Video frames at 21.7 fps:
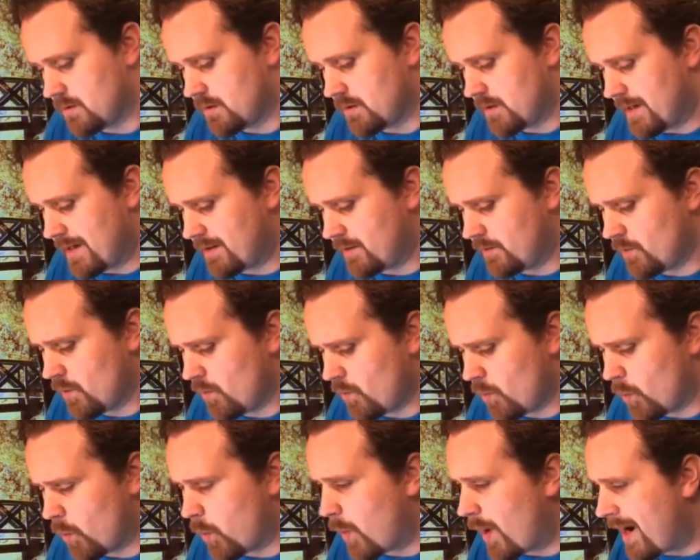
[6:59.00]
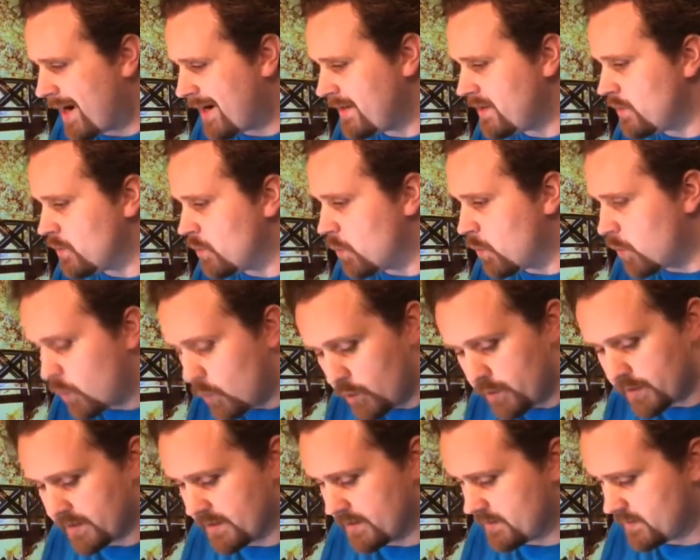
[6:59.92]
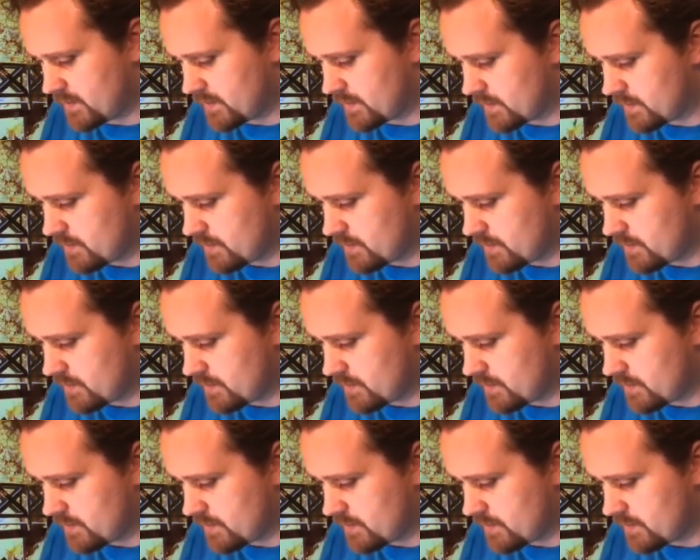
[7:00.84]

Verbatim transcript: I don't know why you wouldn't